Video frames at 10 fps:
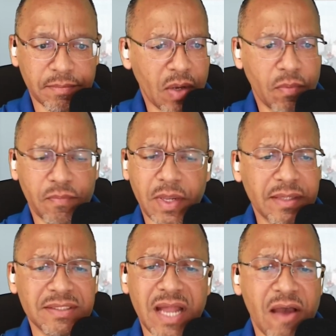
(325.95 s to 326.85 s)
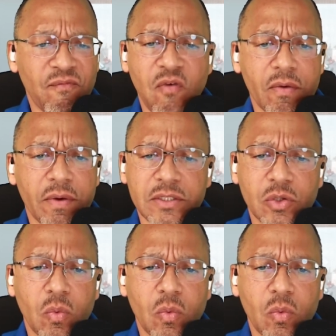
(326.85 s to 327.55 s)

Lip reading: but it's not foreign to